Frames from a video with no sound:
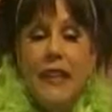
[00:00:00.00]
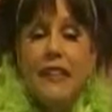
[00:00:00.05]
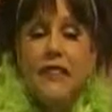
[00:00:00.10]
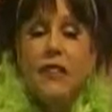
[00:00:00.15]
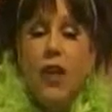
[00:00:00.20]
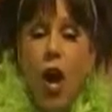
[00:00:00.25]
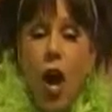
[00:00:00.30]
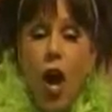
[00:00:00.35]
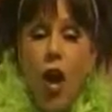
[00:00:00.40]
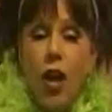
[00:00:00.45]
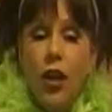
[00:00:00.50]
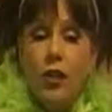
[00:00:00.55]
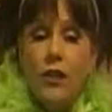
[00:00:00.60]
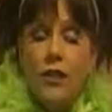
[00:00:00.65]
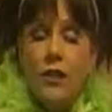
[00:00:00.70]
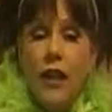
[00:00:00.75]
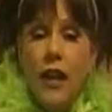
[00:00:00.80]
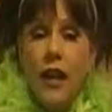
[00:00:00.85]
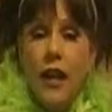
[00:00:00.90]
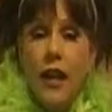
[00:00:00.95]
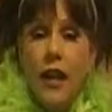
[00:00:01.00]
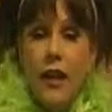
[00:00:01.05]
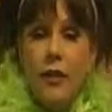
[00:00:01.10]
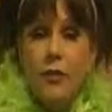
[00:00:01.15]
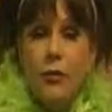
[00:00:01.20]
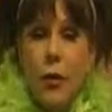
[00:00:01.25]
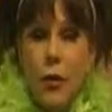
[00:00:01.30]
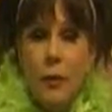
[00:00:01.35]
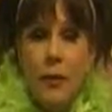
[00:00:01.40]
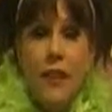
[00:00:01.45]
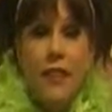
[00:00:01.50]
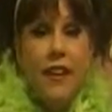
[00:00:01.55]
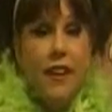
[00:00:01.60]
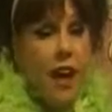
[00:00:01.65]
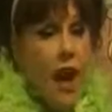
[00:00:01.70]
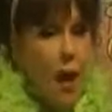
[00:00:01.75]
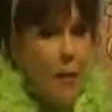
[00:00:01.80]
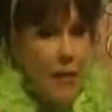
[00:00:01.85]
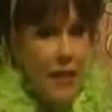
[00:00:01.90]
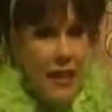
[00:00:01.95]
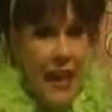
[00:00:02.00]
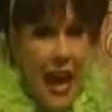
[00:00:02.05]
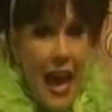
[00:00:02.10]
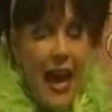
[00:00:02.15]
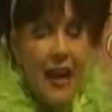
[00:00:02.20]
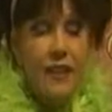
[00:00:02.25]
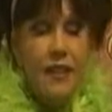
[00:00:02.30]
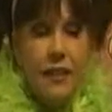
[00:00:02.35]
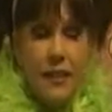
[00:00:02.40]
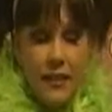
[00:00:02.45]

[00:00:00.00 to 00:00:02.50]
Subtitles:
is called Ruby the Copycat,